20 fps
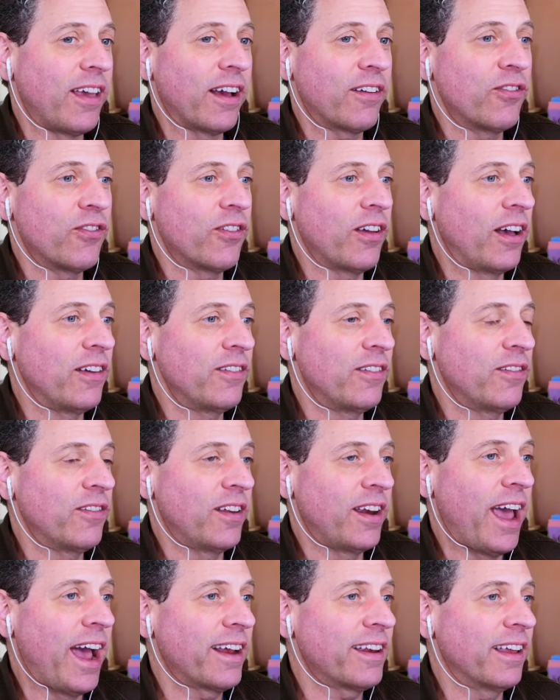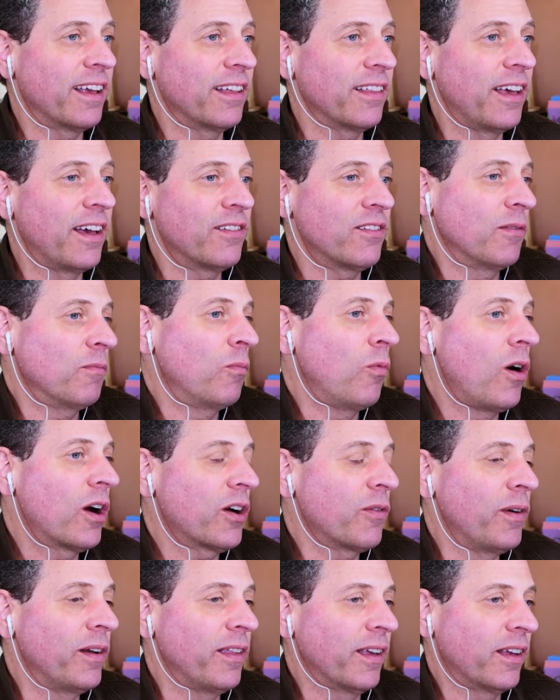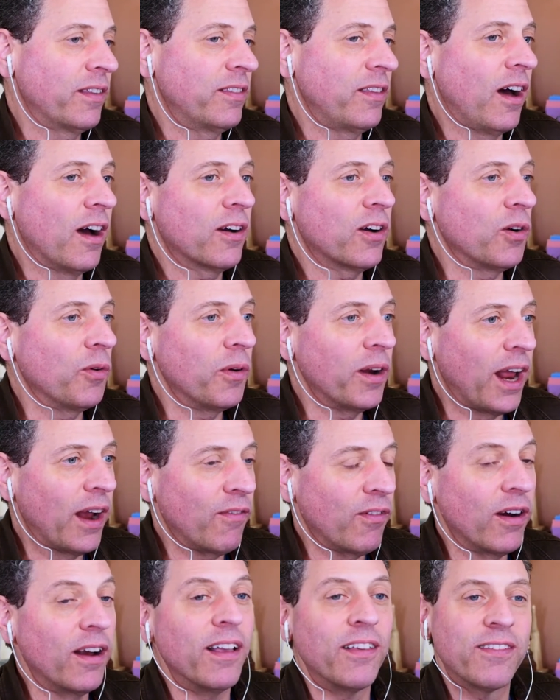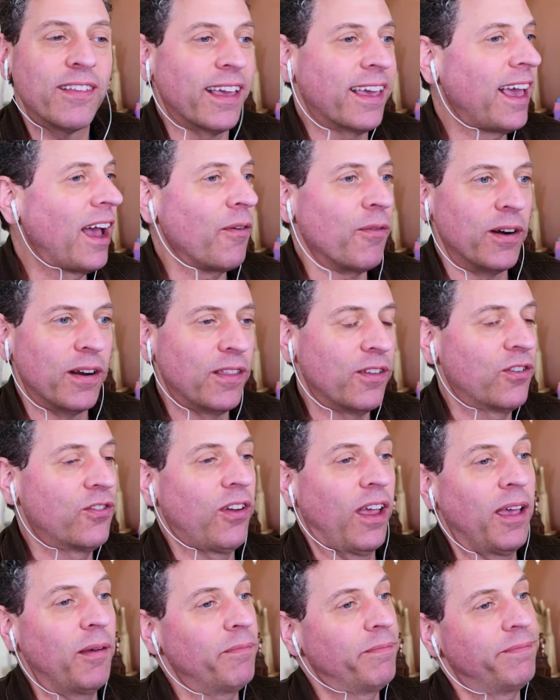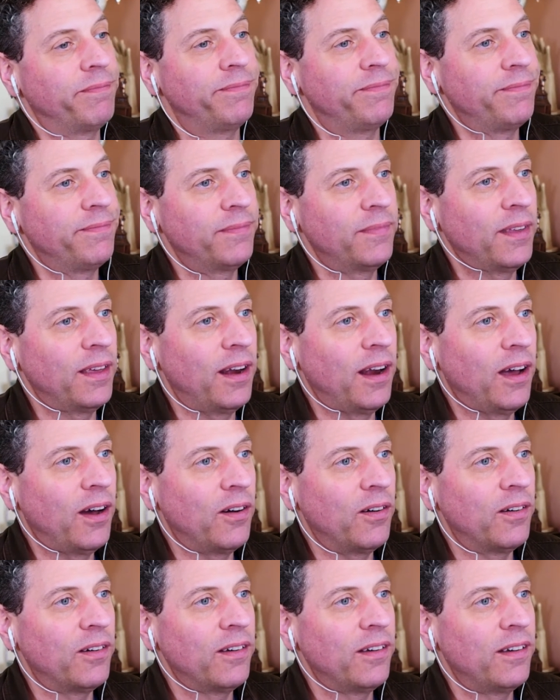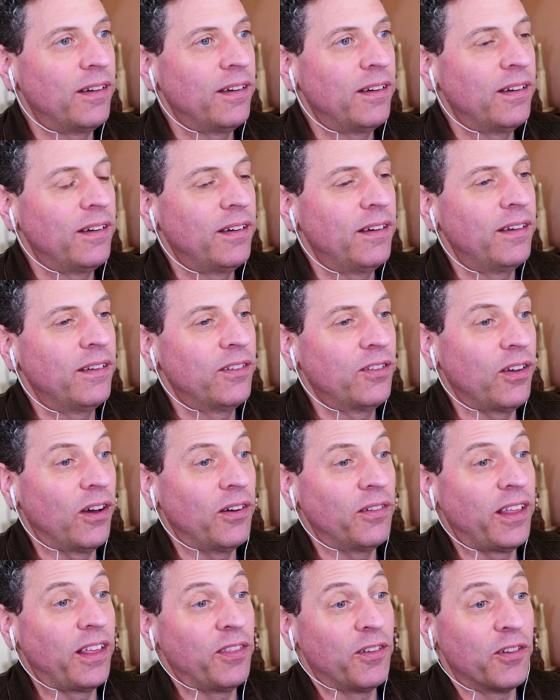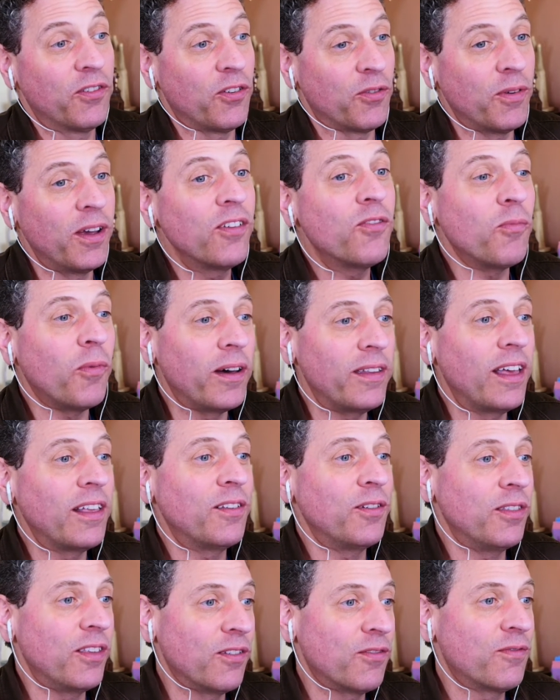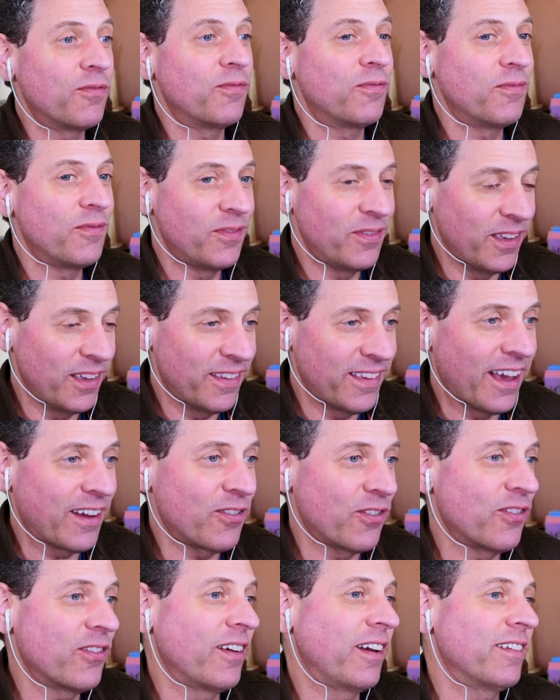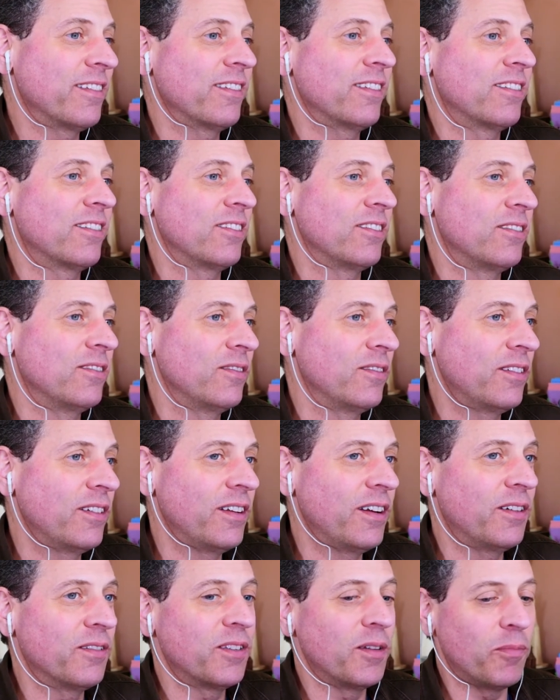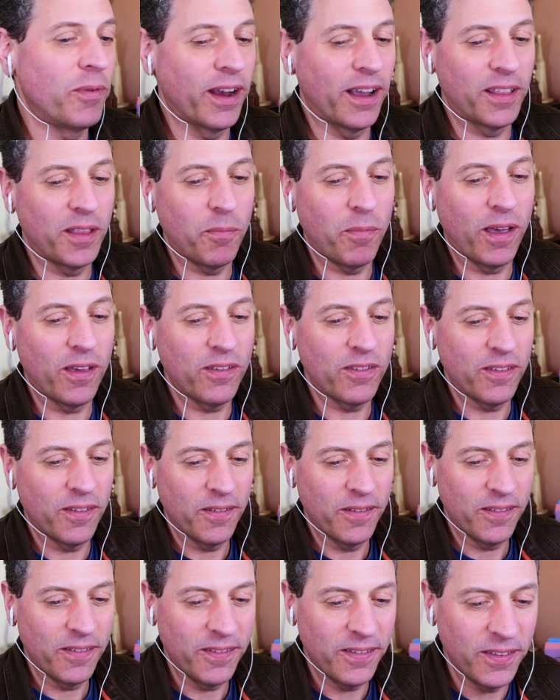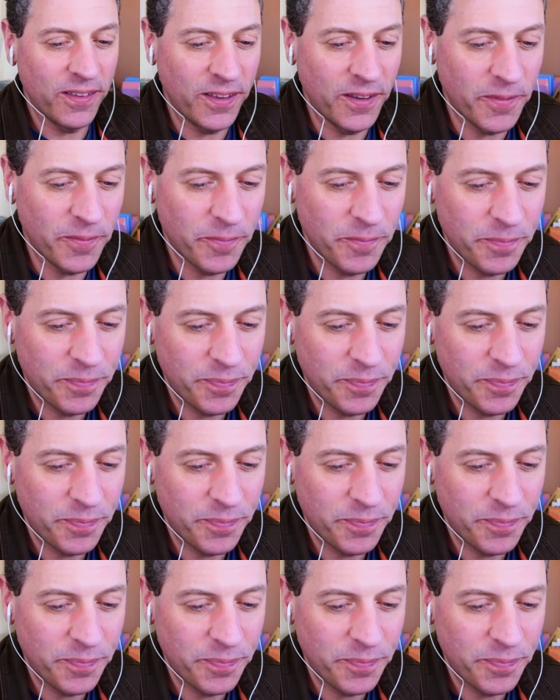exercises in acting class to walk around like a duck or whatever. It's to get rid of the shame, you know? Yeah. So that there's a reason why they do these exercises, you know, to bring out the best in you.